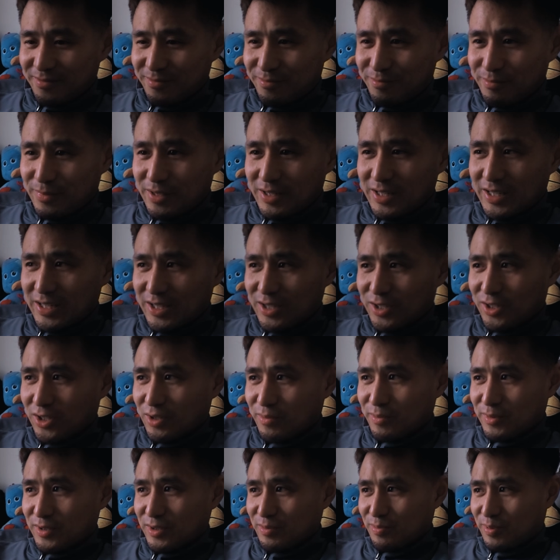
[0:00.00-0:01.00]
minute
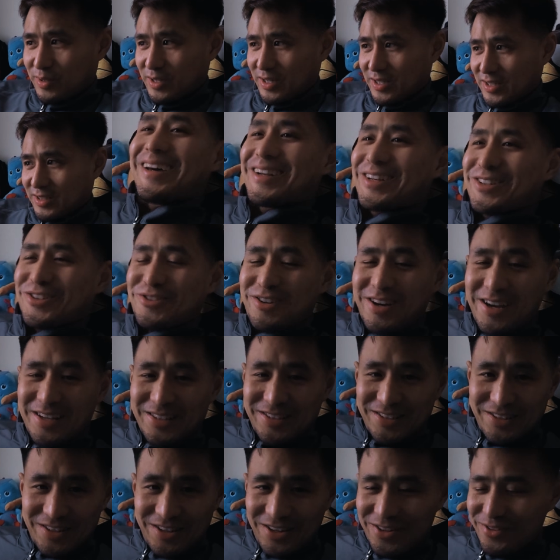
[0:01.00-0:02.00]
kilometre pace, and I tried
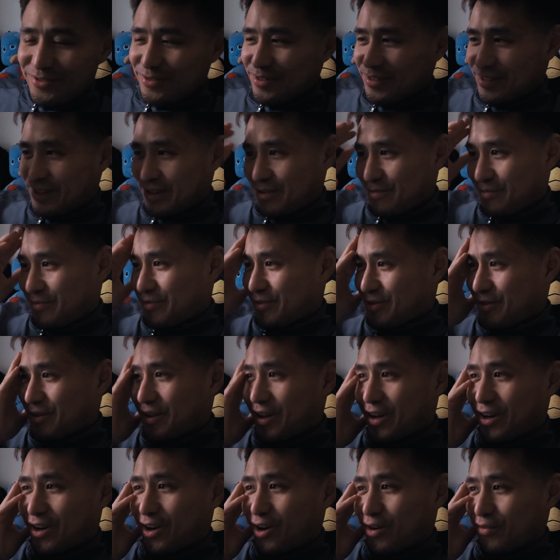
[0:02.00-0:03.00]
to go with him for
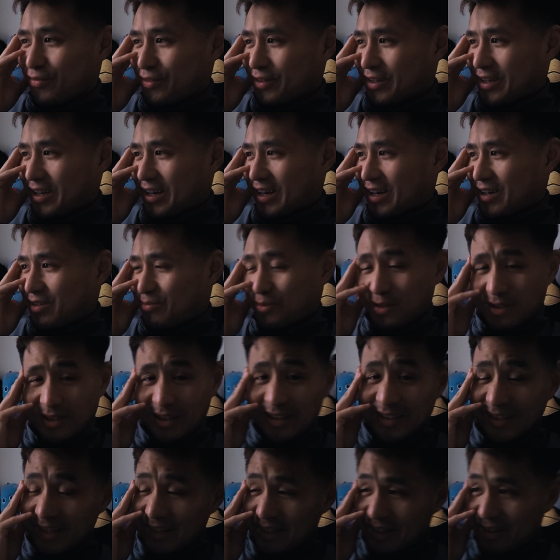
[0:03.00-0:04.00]
like half a k, which I
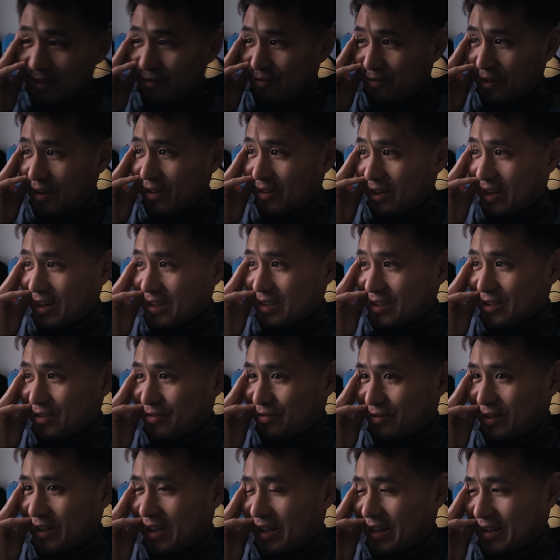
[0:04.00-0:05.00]
did. It felt actually
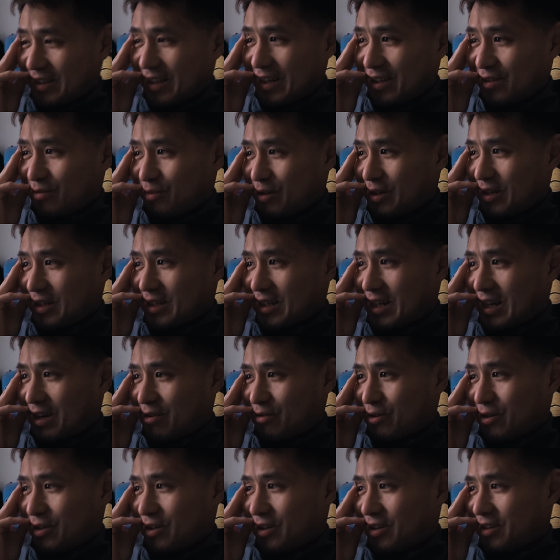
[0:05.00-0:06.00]
fine. That's why I
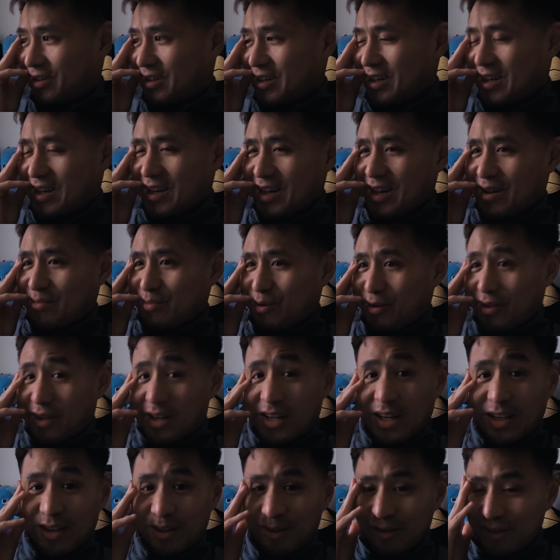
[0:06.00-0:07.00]
carried on. But
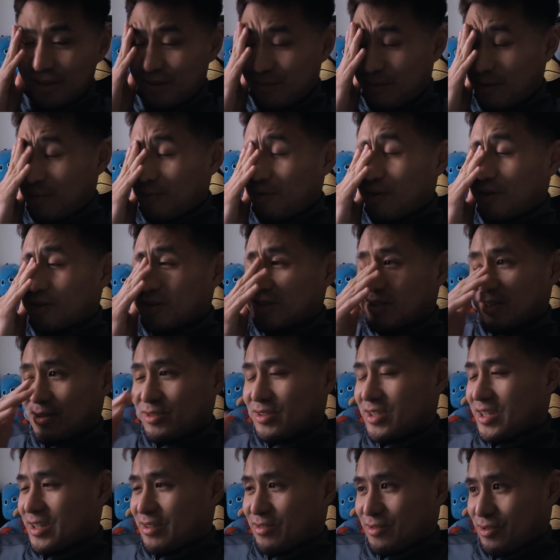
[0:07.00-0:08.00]
then I looked at my watch and I
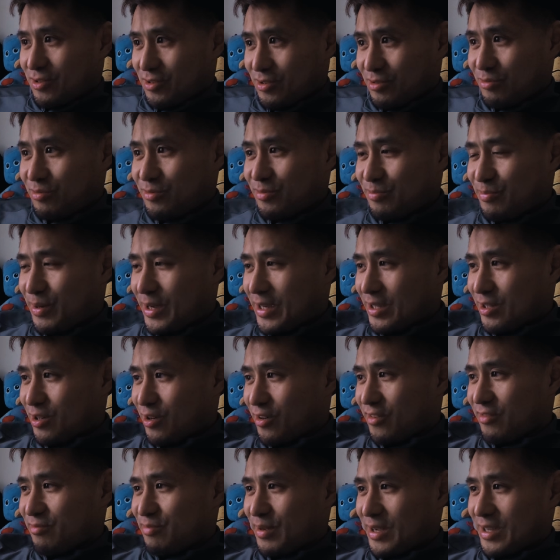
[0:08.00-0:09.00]
was like, no, back
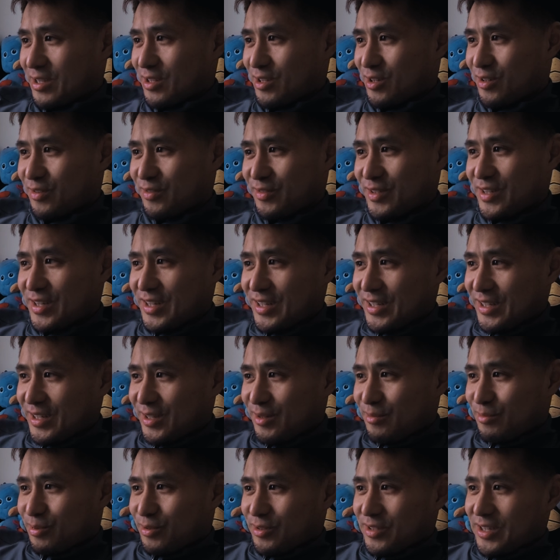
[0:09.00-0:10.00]
off.
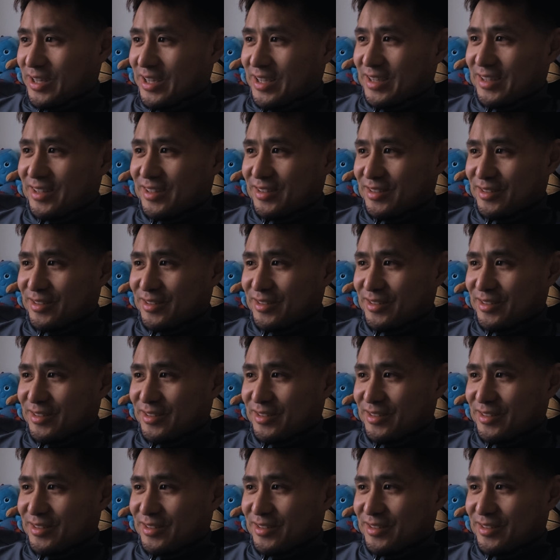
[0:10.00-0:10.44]
But yeah,